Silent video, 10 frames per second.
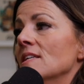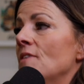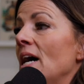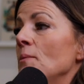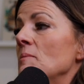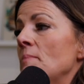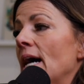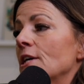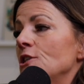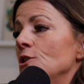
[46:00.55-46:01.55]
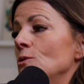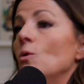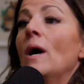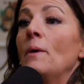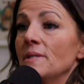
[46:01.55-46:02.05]
If I went back to
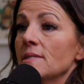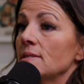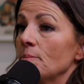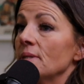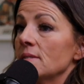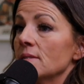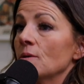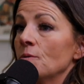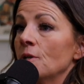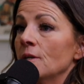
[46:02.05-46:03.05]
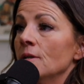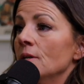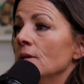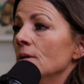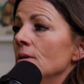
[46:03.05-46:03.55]
who I was as a business owner,
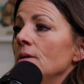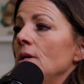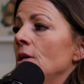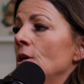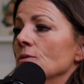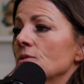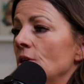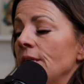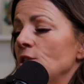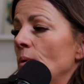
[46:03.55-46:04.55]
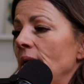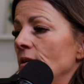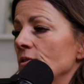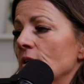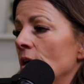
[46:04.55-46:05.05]
starting 20
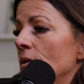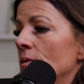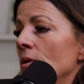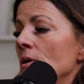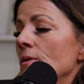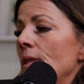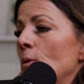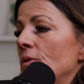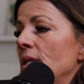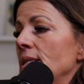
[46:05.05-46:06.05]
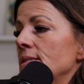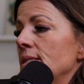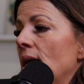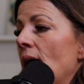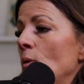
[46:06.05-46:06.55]
years ago, there were things
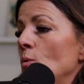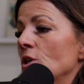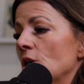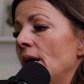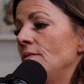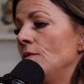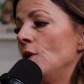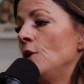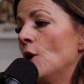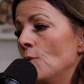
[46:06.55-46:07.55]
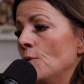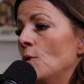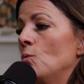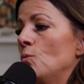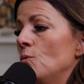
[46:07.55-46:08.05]
that I wish I'd
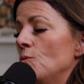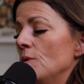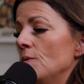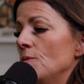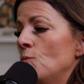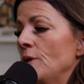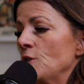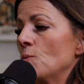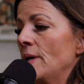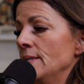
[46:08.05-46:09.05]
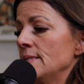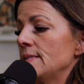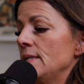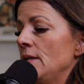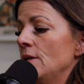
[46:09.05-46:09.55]
known, which was